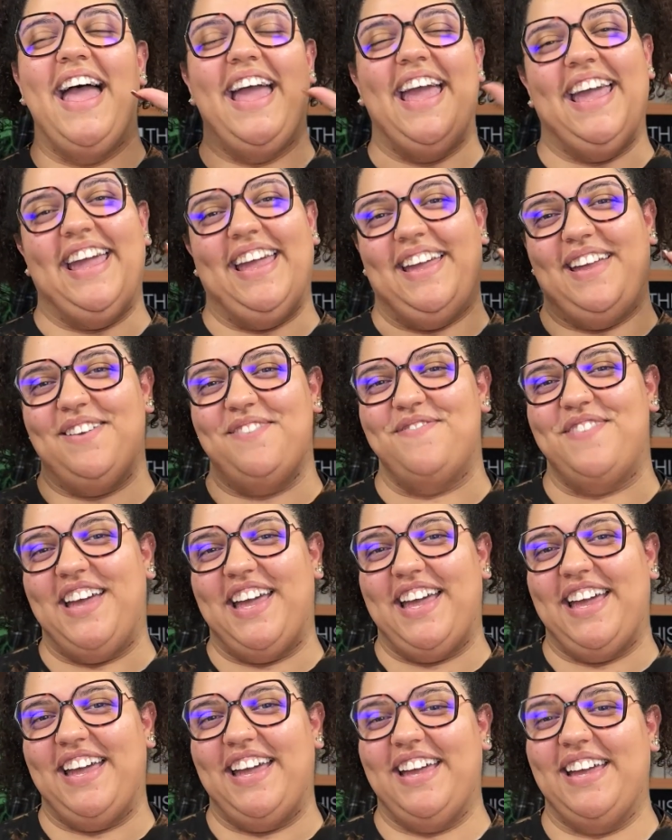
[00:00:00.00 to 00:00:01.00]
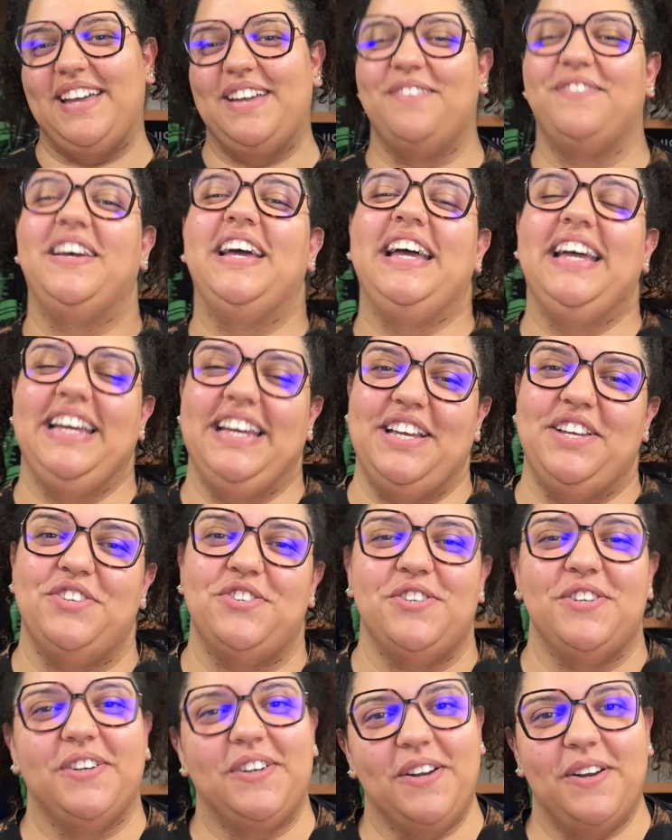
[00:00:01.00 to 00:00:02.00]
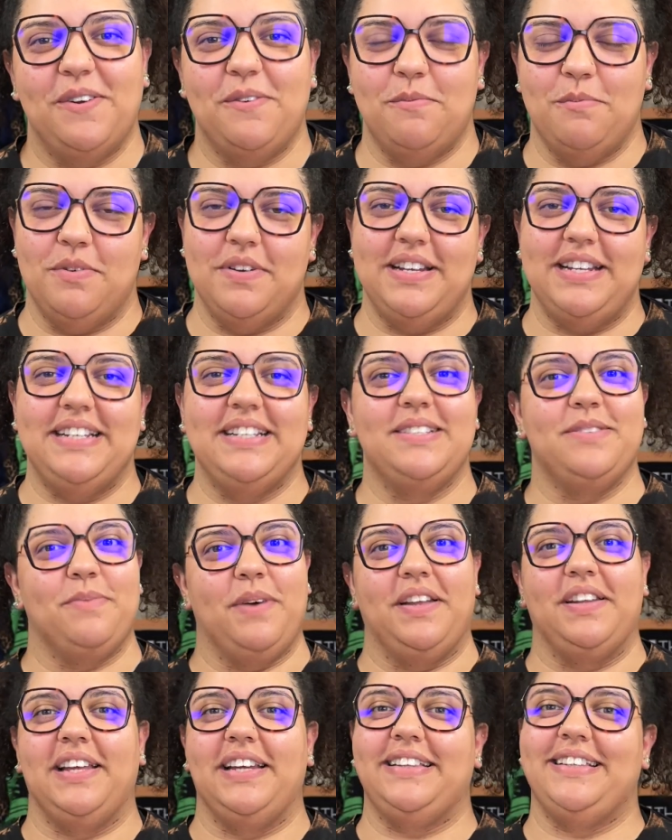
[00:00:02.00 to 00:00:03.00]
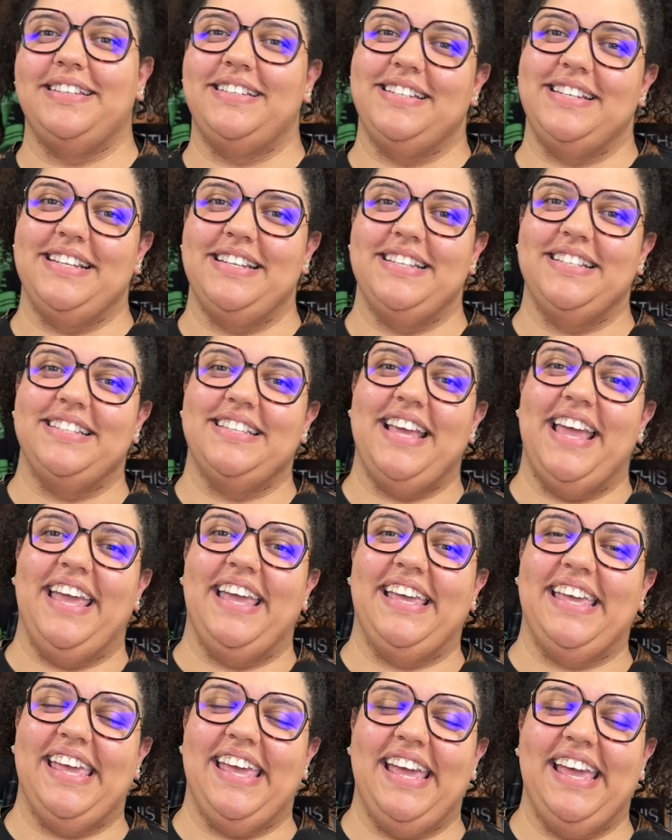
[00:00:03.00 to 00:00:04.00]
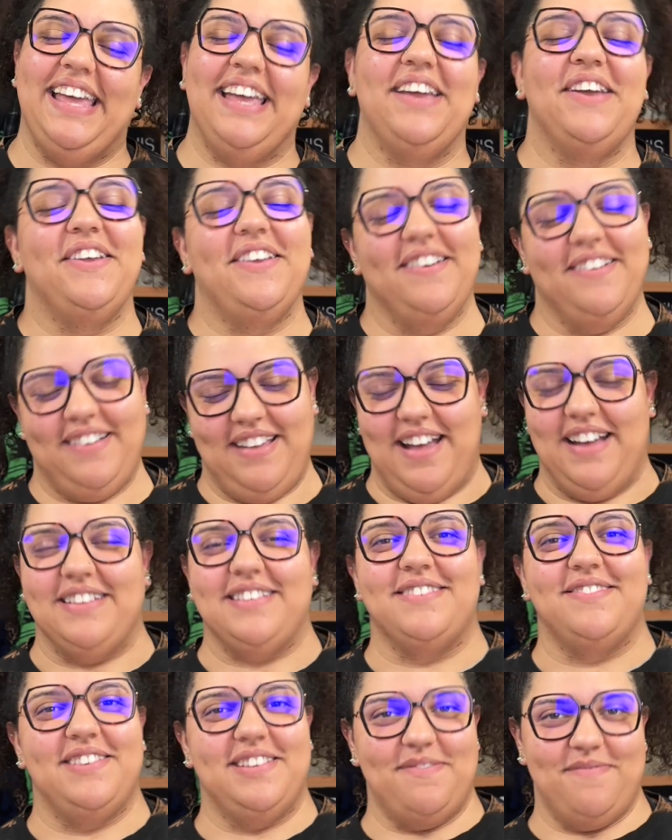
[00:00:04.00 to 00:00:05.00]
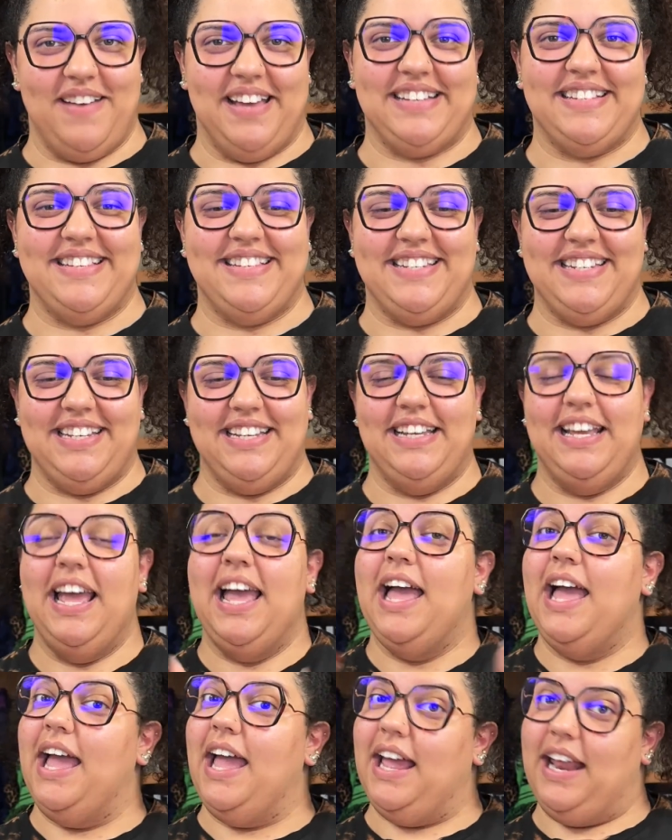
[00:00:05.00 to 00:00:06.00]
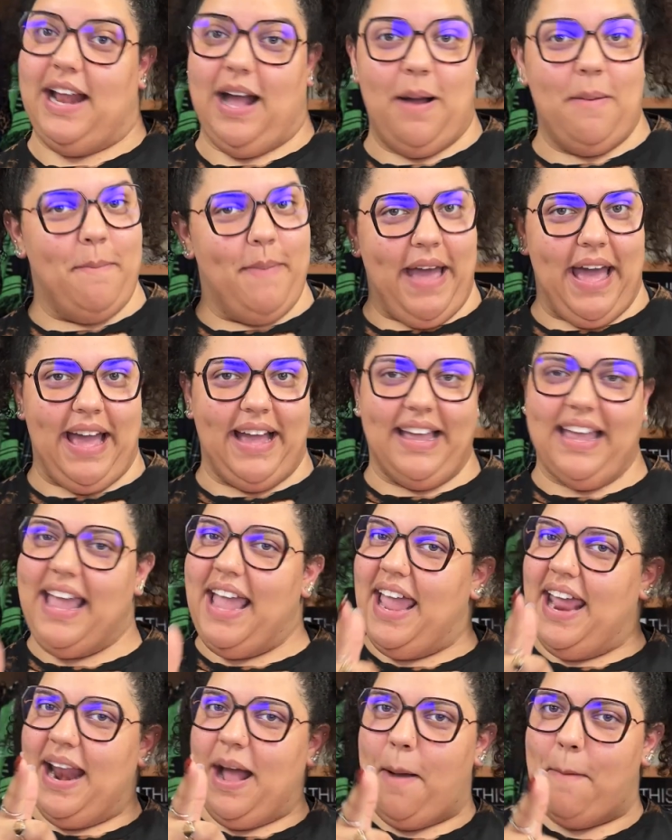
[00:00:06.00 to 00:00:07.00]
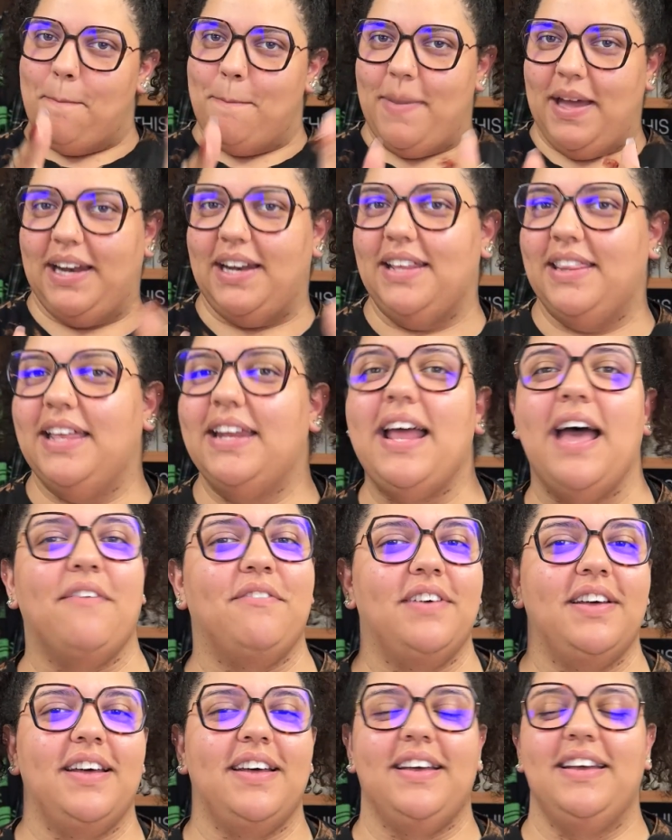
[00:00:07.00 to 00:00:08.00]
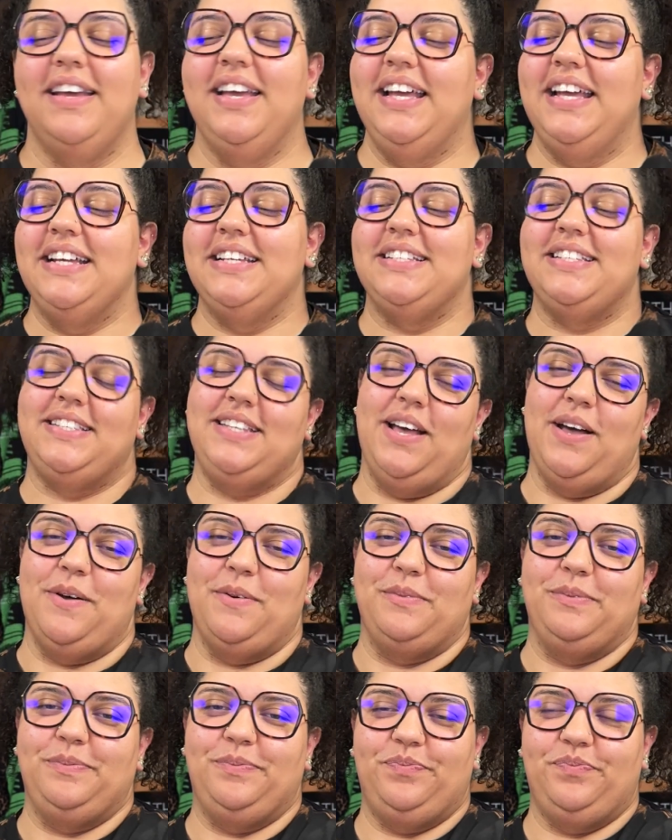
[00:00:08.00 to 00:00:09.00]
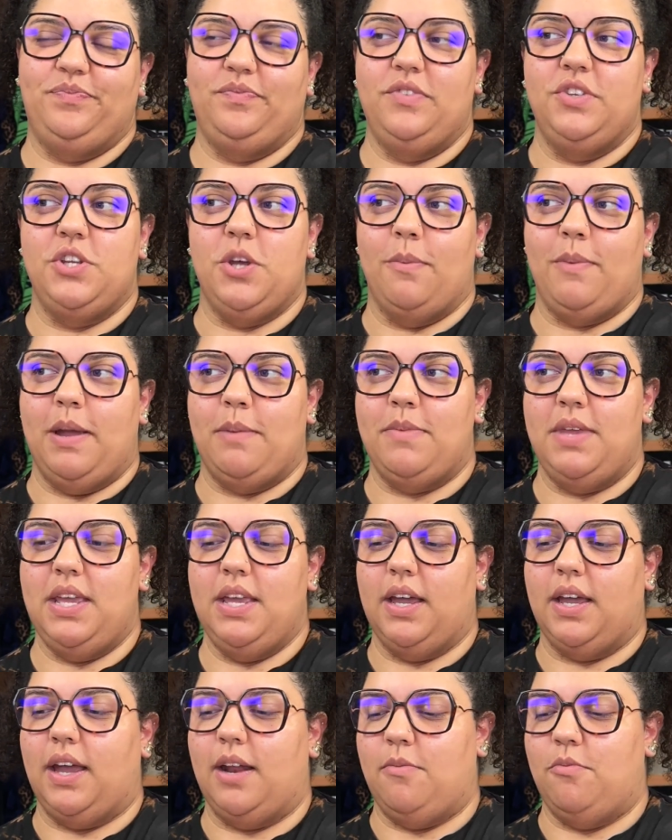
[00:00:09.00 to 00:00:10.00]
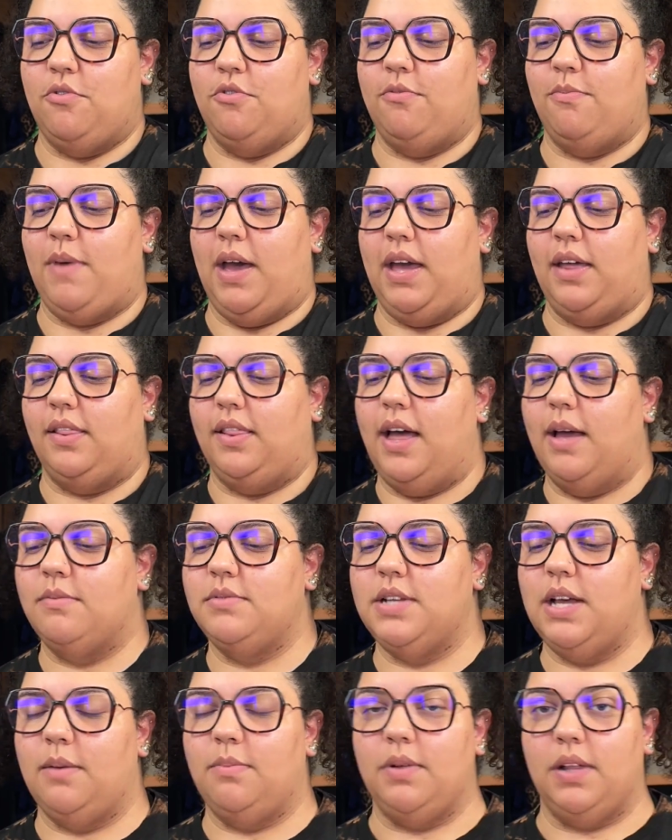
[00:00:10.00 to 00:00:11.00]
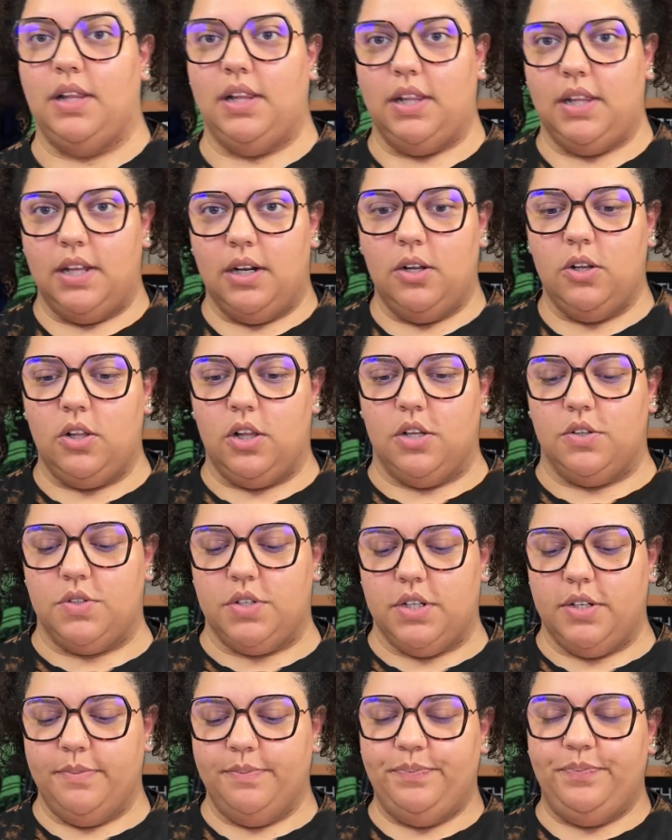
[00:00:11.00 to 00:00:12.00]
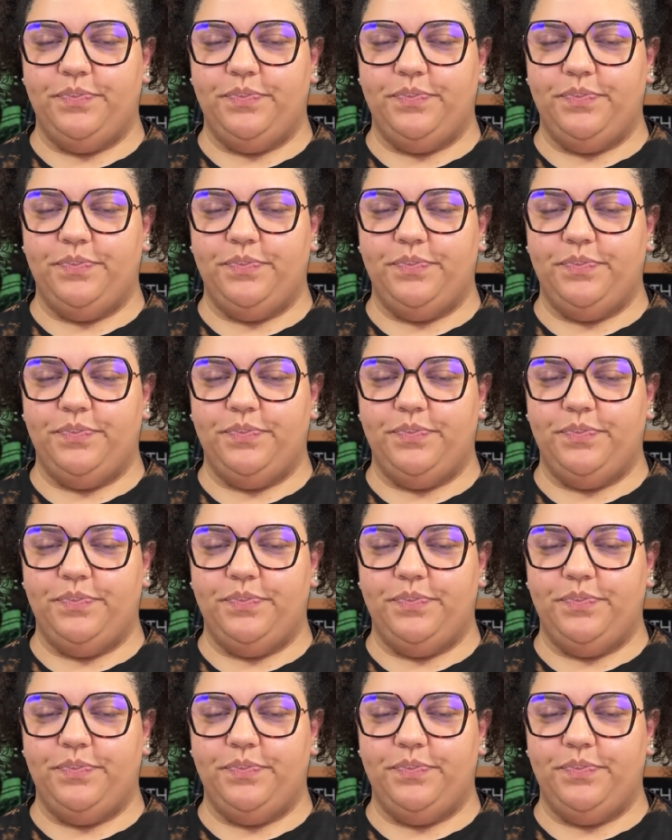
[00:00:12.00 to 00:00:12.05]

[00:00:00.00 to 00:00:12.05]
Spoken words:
Hey babe, it's your girl Brie, spelled like the cheese, aka your cosmic bestie. And I'm back, and I'm better than ever. So, don't mind me, I gotta move my laptop a little closer.